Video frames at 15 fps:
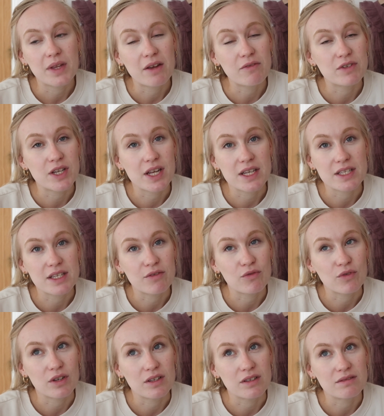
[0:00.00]
Every day is
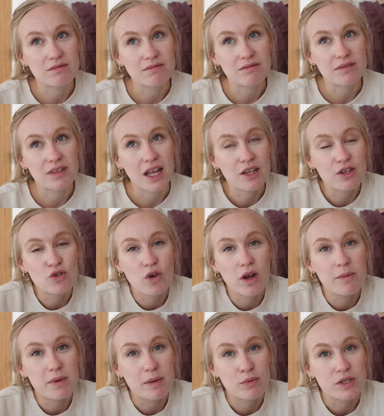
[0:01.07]
different and you try
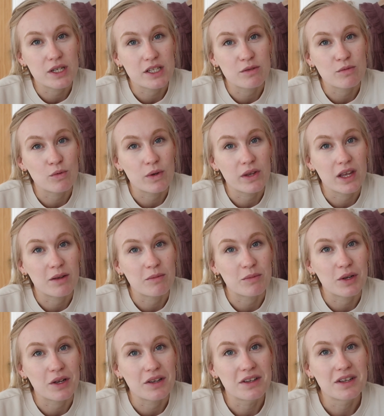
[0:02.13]
and be predictable with it,
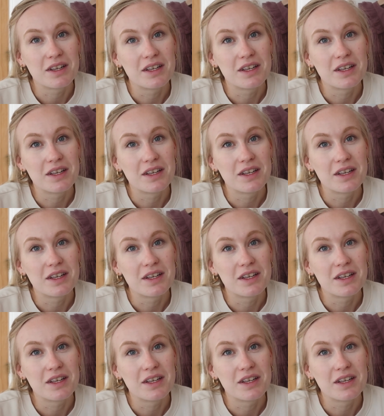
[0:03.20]
but